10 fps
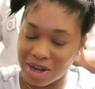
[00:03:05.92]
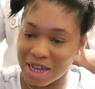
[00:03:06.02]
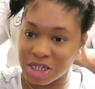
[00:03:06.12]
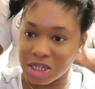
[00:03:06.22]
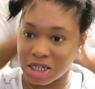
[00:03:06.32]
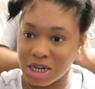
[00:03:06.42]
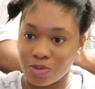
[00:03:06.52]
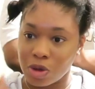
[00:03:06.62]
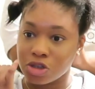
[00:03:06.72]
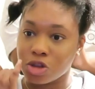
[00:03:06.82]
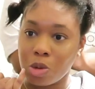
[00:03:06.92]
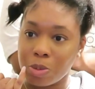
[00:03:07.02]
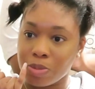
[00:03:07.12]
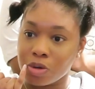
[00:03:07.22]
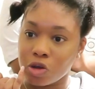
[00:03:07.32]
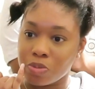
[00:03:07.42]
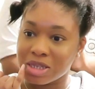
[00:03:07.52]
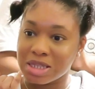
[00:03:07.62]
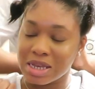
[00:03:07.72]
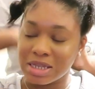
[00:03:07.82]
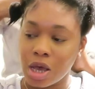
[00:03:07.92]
relationship where you don't want people in your business.